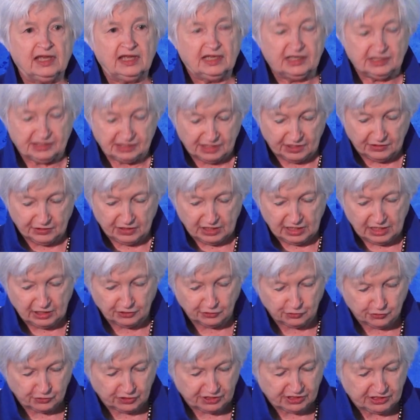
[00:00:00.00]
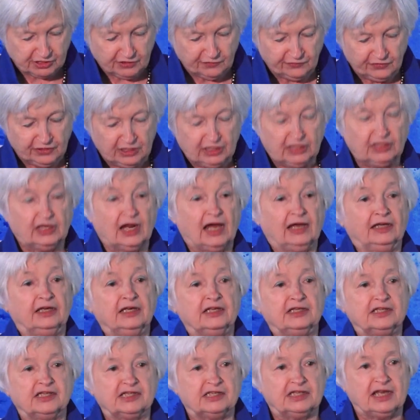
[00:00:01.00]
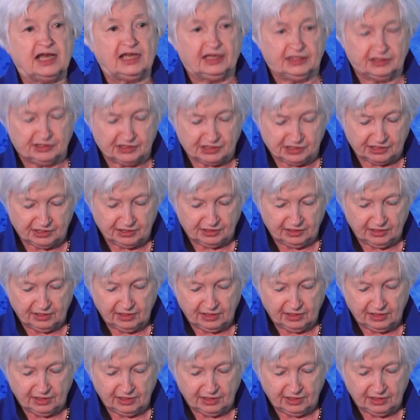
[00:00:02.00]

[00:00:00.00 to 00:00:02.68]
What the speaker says: is in the interest of the United States.